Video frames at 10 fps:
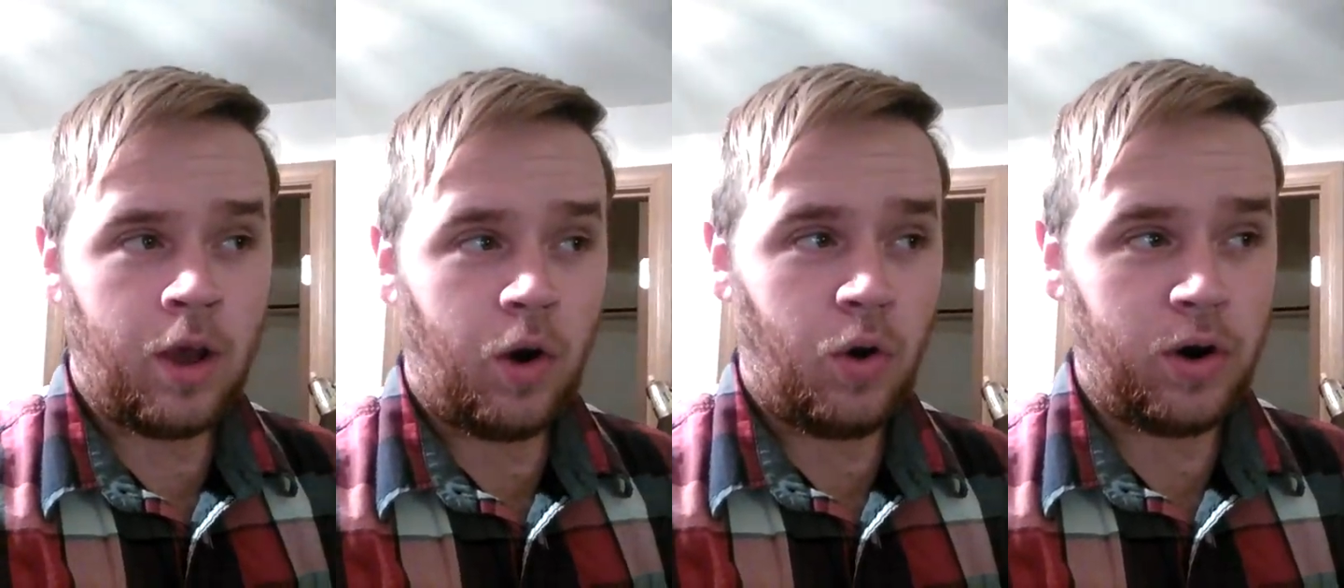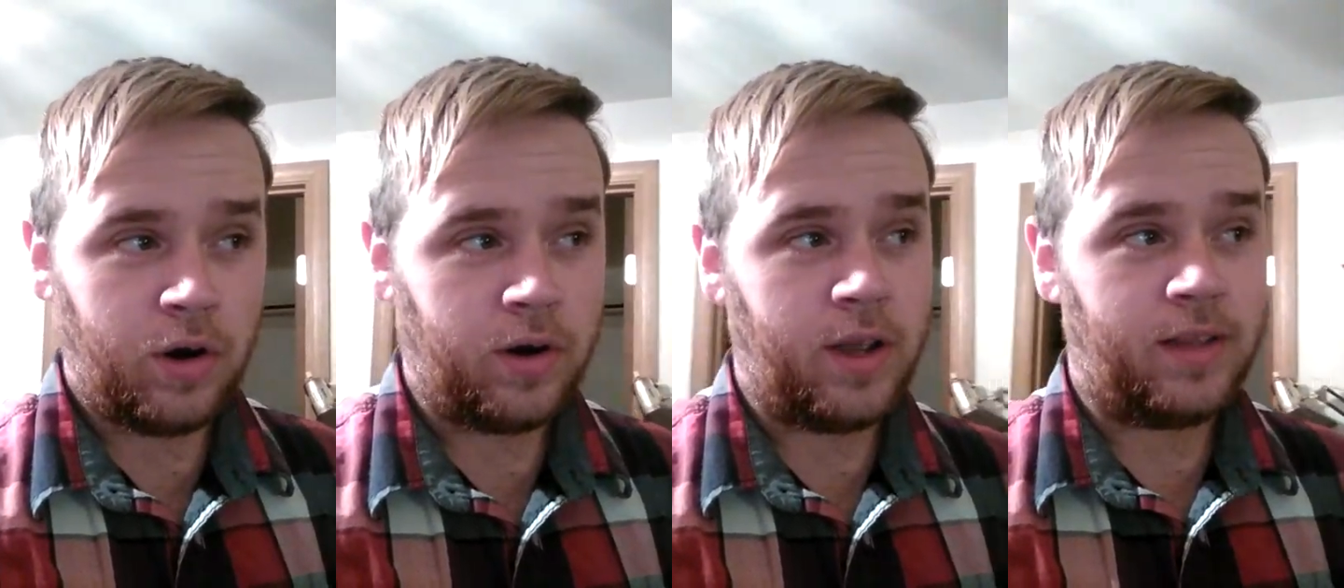
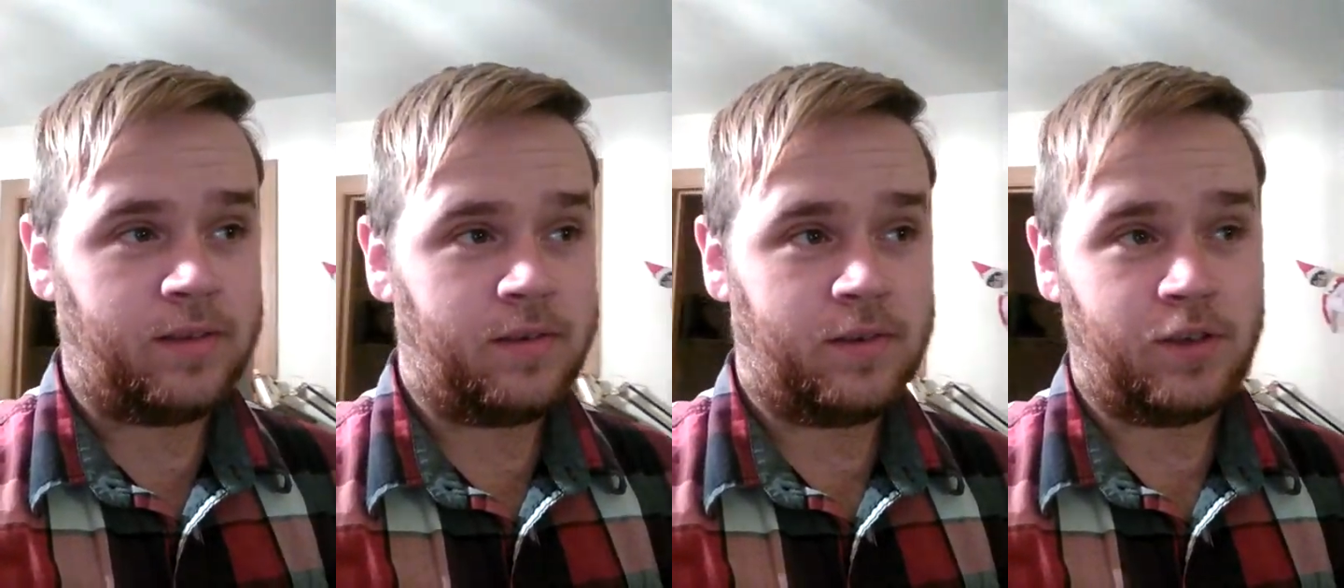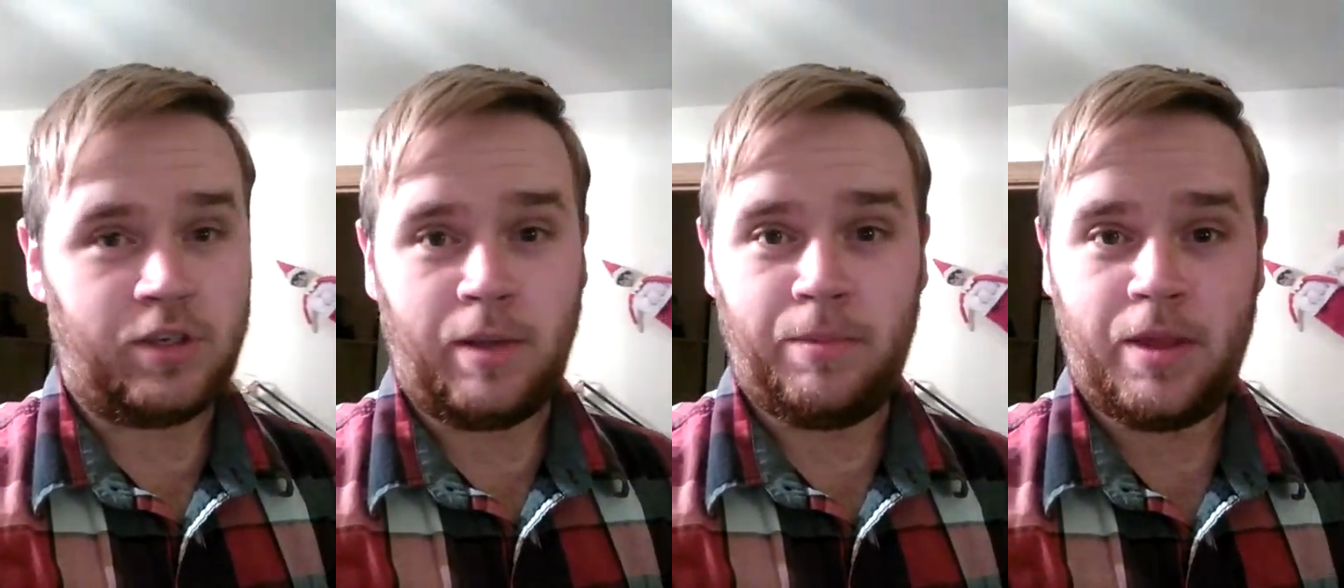Or it's just
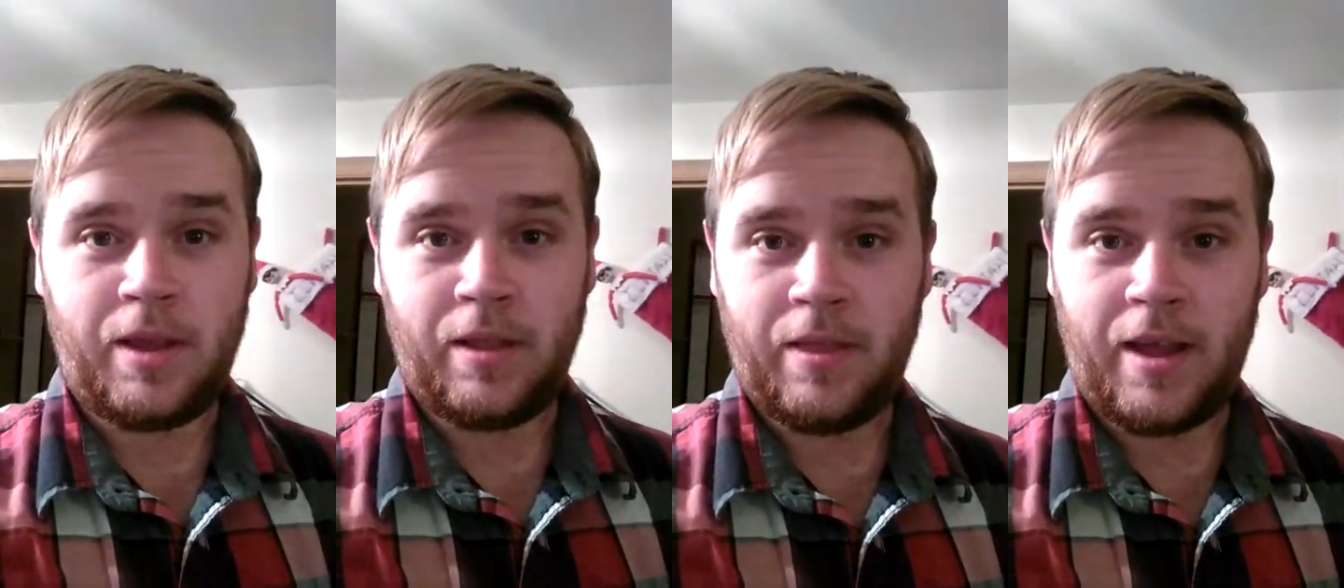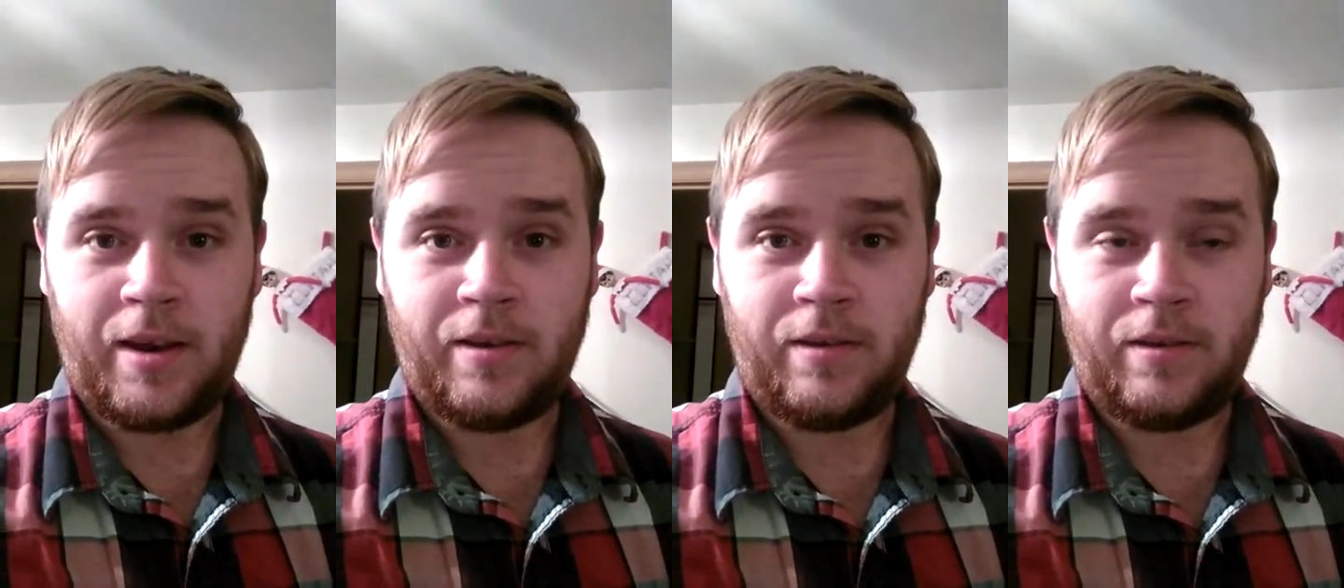something that,